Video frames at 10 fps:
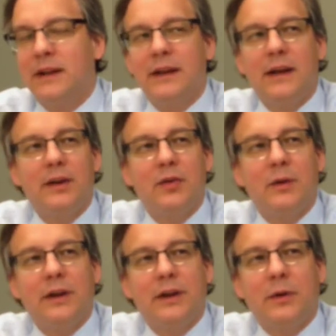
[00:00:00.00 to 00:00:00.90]
Yeah, I don't
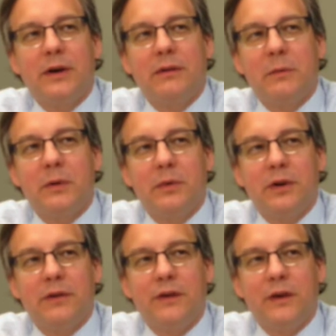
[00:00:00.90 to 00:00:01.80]
really quite remember
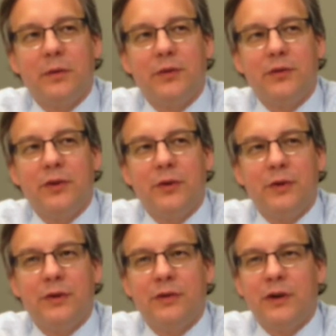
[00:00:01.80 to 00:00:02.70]
if it was 2
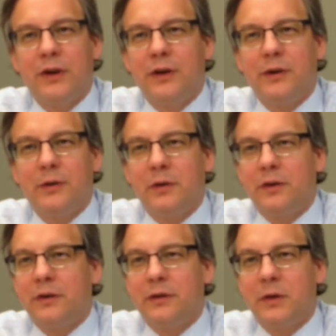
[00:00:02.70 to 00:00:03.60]
years ago
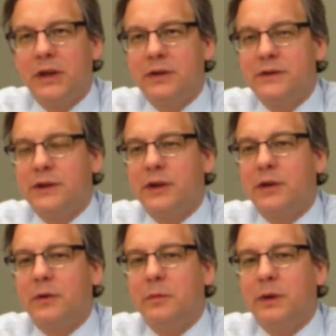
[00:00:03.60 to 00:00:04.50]
or 3 years
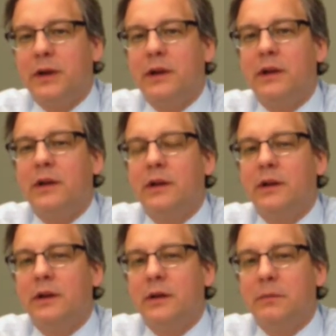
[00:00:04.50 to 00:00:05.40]
ago, but
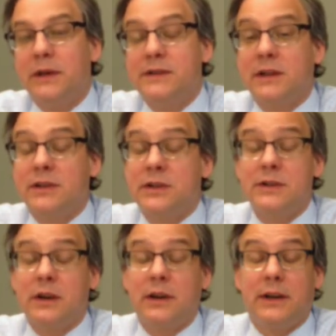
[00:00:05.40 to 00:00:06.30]
basically she
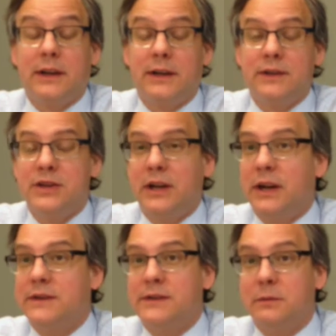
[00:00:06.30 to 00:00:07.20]
started getting
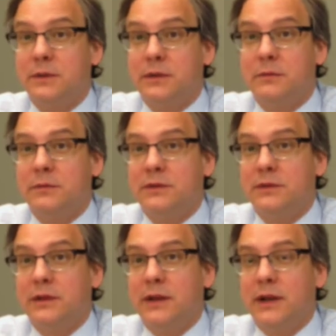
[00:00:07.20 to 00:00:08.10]
GI symptoms
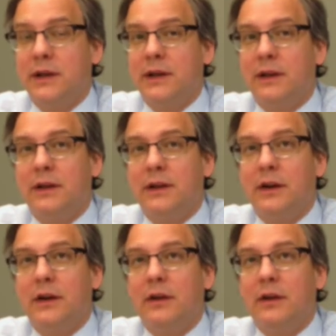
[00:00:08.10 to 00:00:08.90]
and